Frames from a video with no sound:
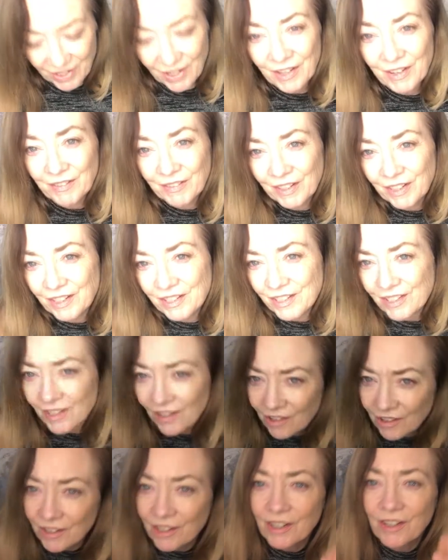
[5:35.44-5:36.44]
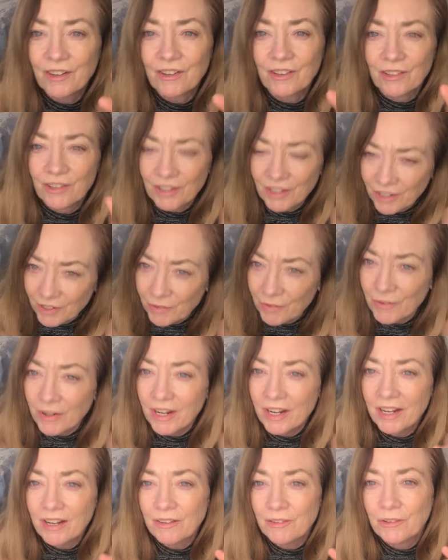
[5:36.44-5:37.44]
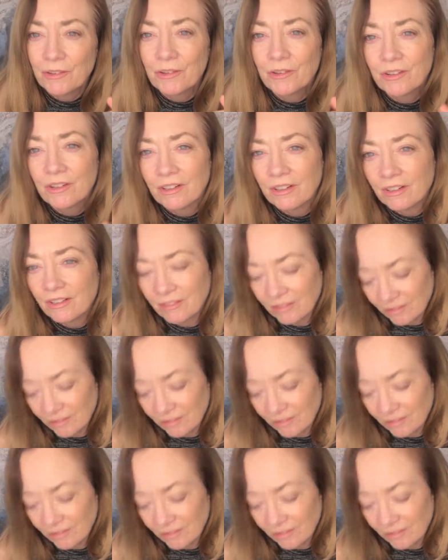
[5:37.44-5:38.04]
kind of like skulking or looking around, or